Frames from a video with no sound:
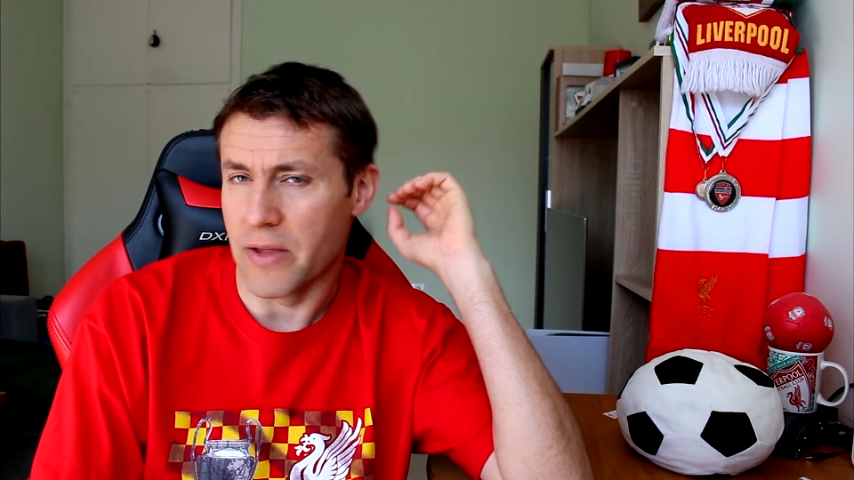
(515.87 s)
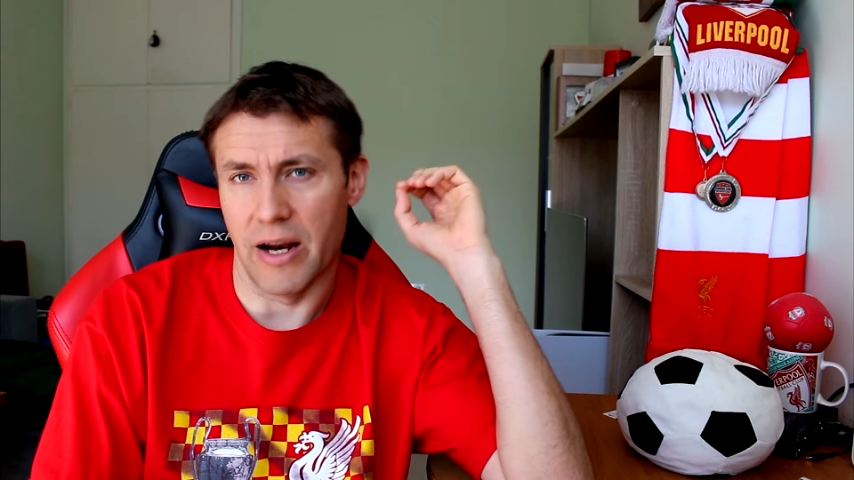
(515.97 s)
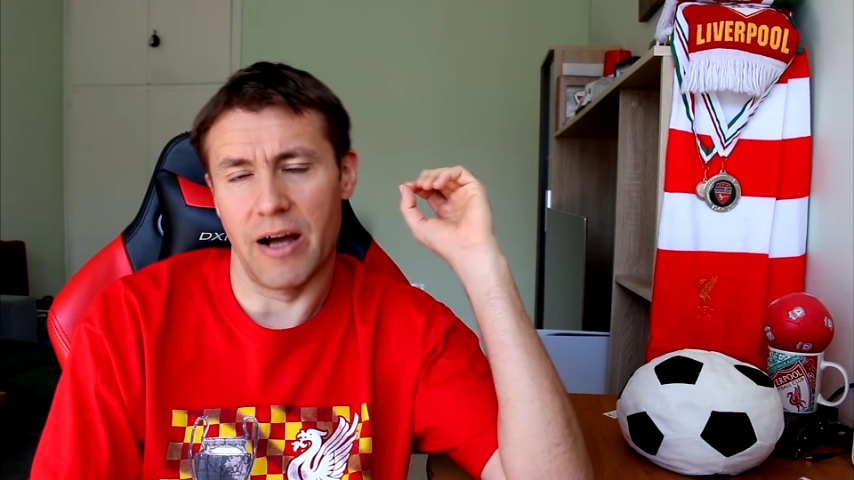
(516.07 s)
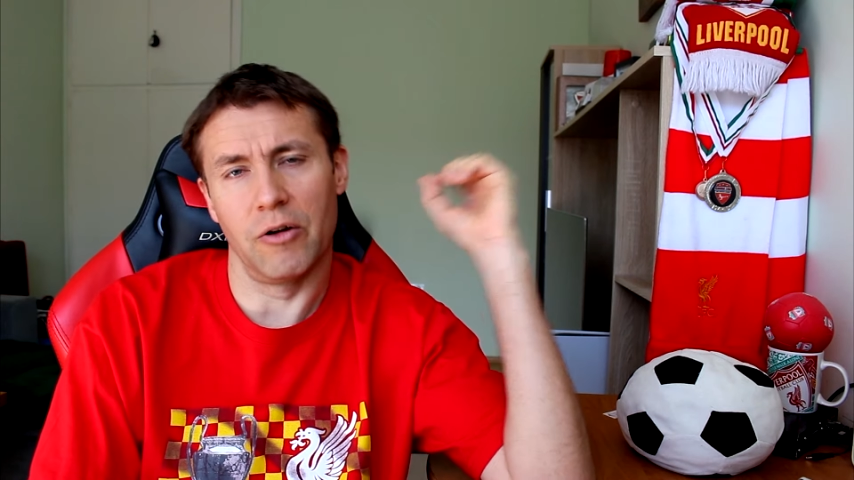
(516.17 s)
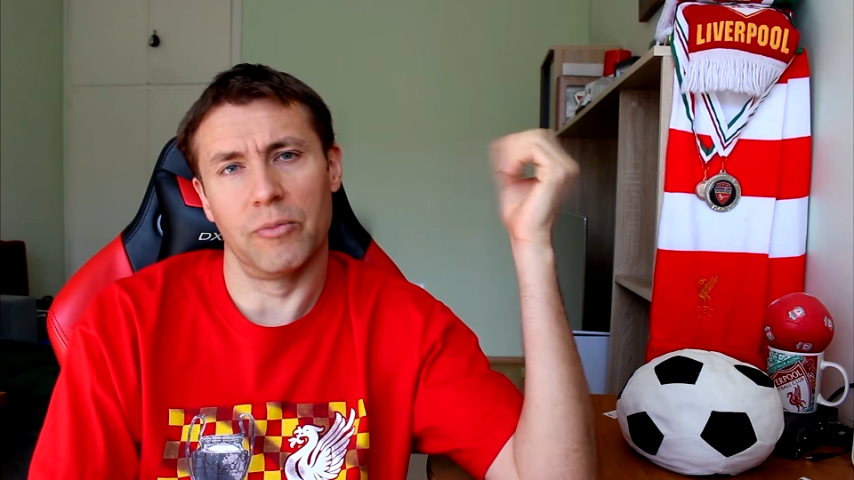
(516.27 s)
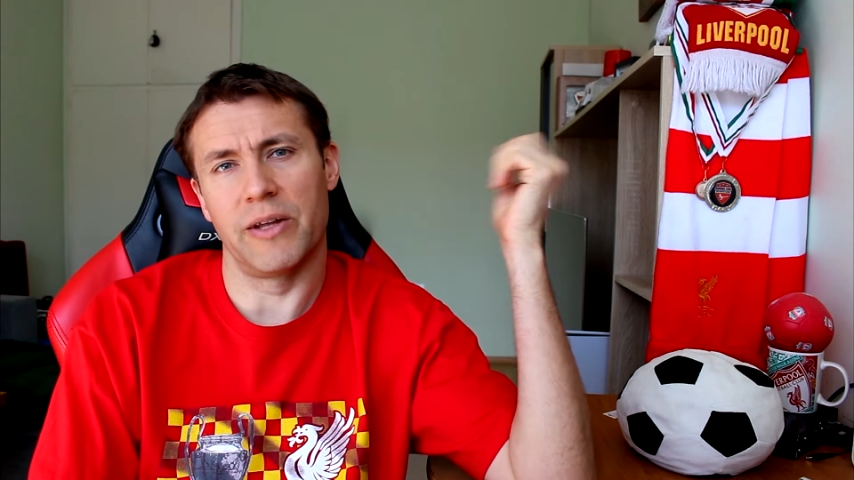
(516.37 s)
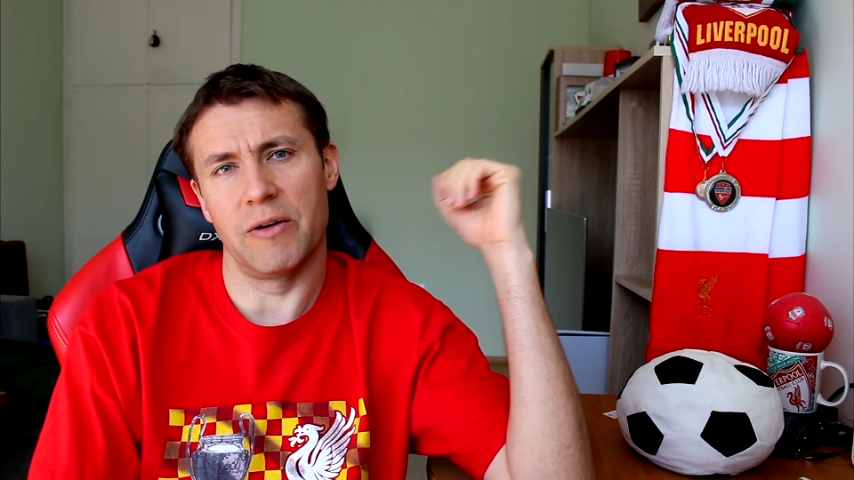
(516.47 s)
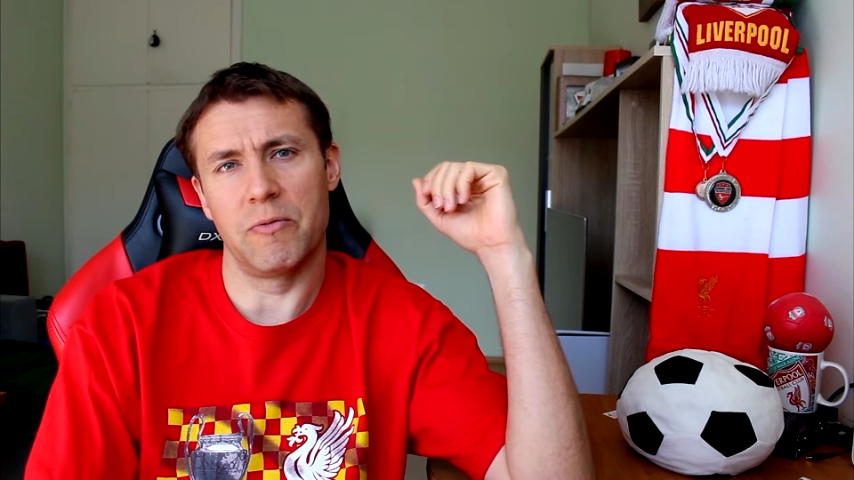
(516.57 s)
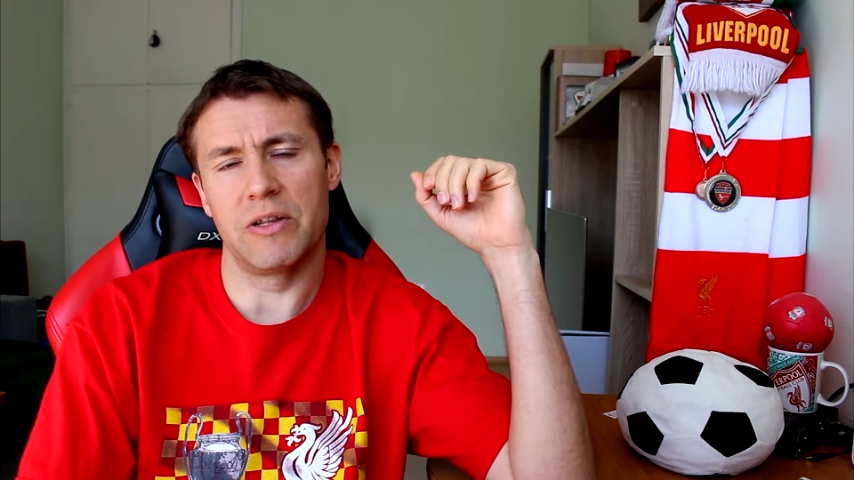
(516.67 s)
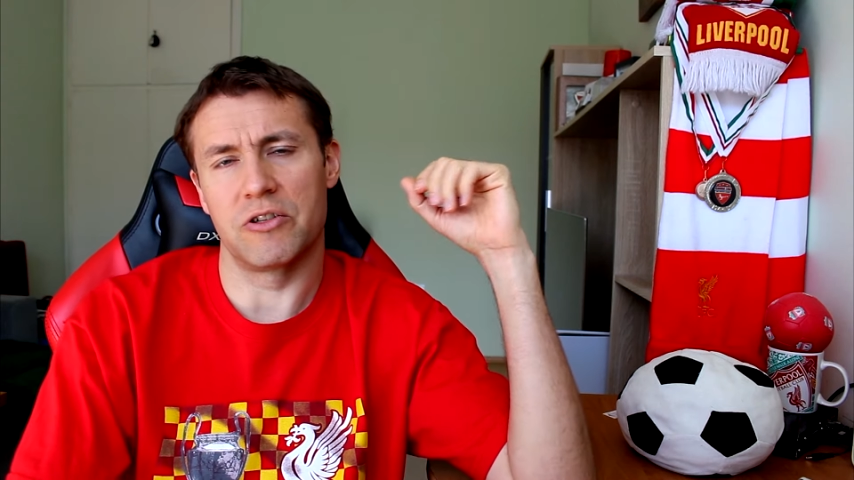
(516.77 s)
and I hope they
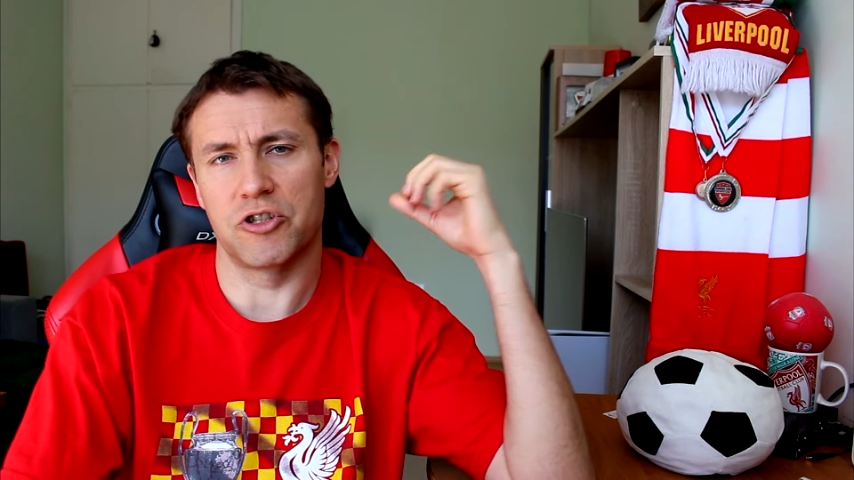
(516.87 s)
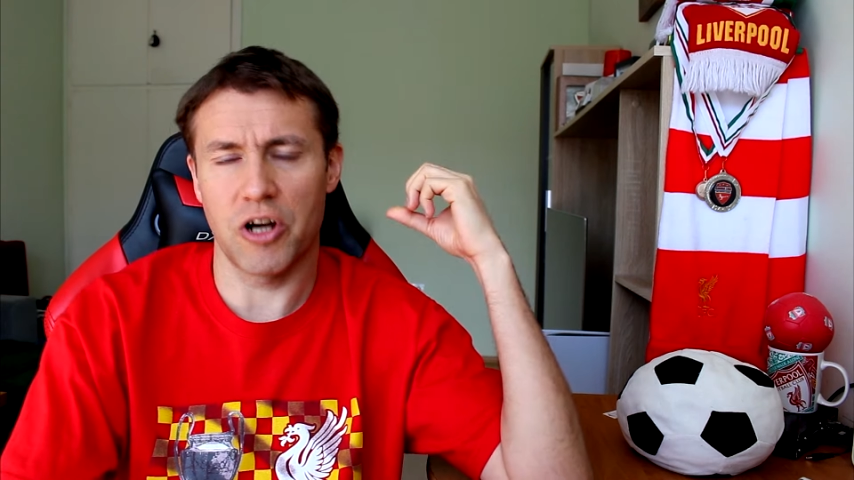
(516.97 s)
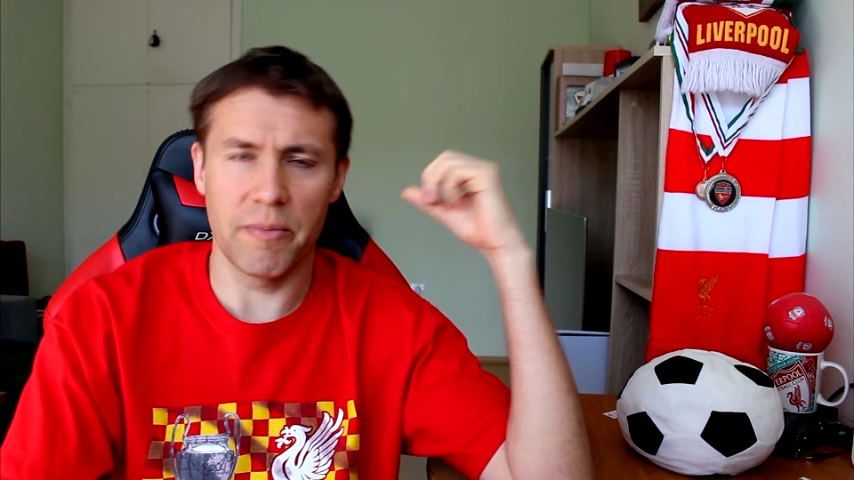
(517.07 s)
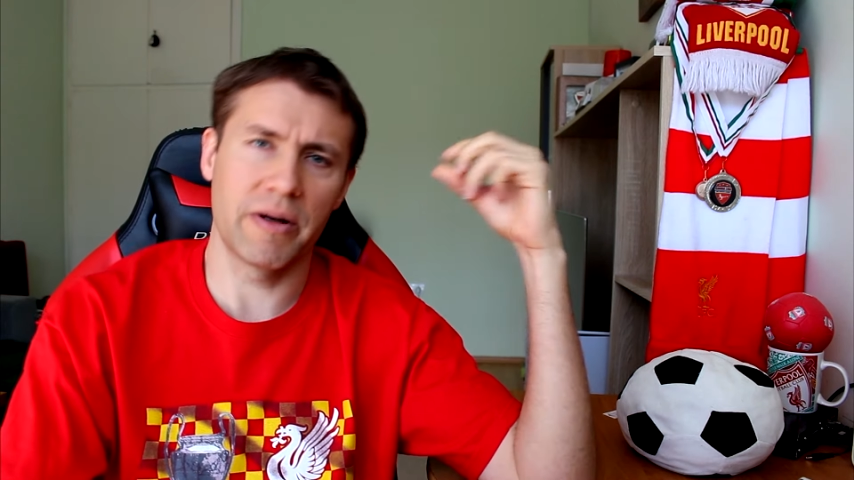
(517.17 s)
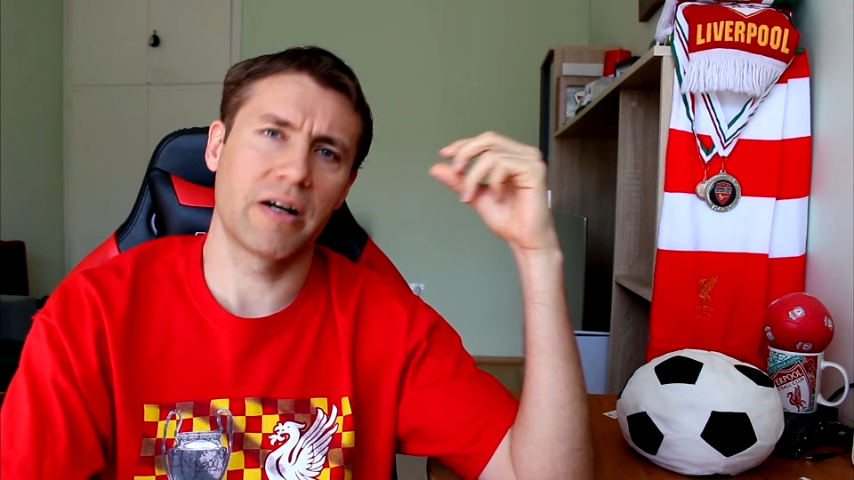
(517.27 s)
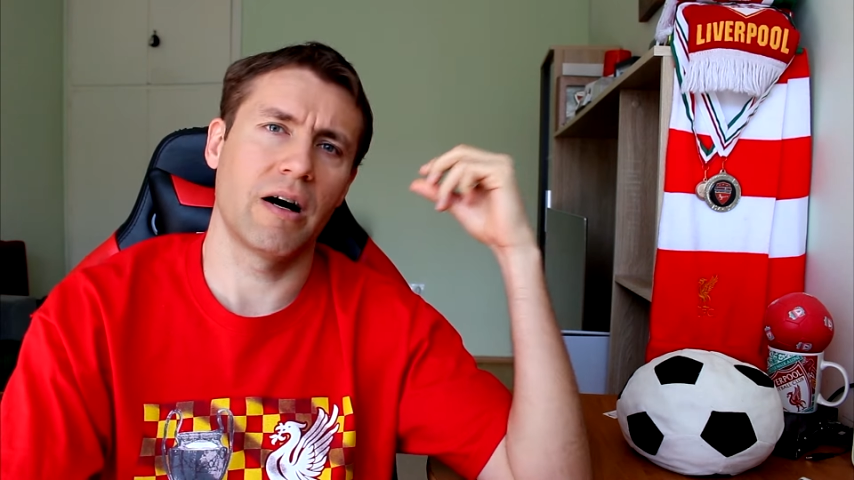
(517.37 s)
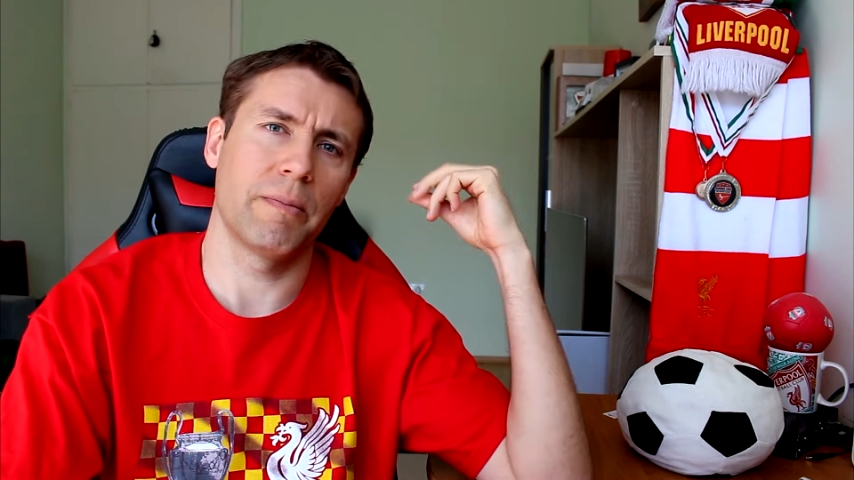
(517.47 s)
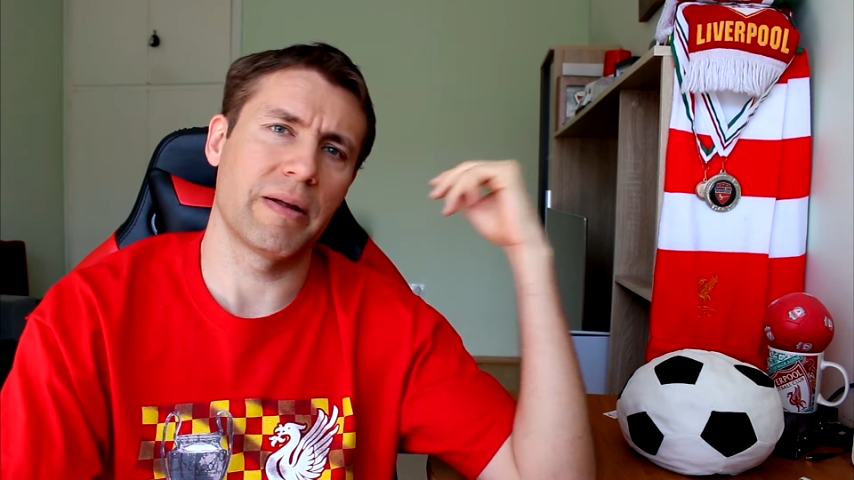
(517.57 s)
win the German Cup,